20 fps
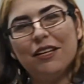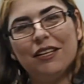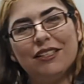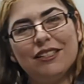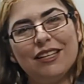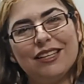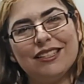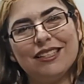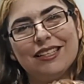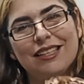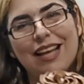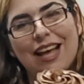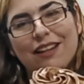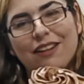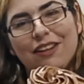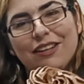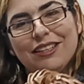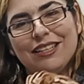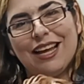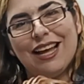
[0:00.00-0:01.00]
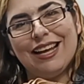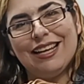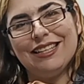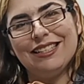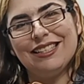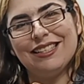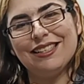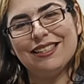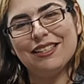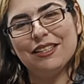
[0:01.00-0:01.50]
Doesn't that look
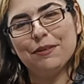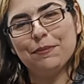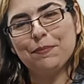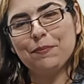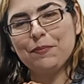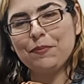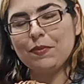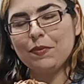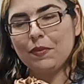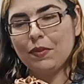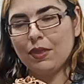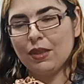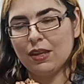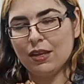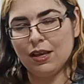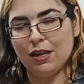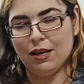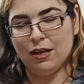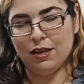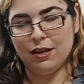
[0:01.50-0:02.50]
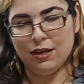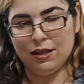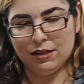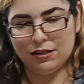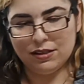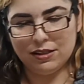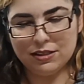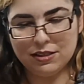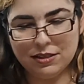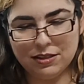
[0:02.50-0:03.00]
nice?
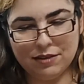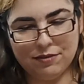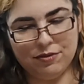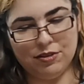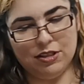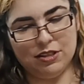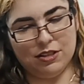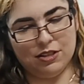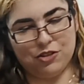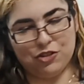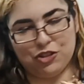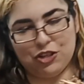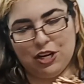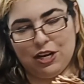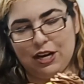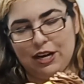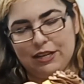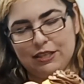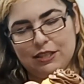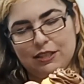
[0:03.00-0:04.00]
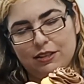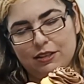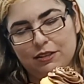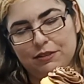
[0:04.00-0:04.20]
Let's give these a shot.